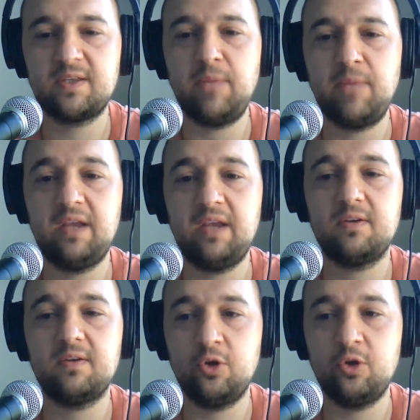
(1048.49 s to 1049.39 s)
make
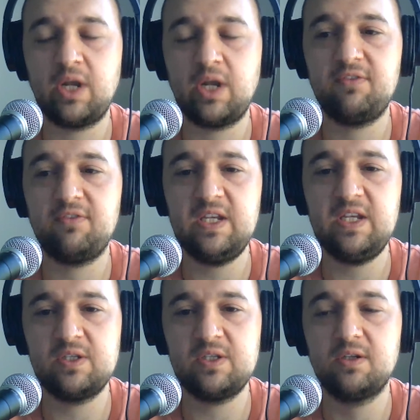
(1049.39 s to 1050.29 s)
your life
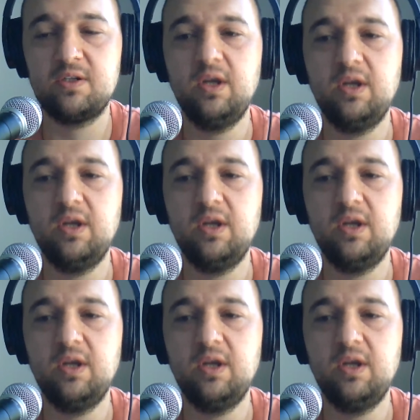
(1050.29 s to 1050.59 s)
easier?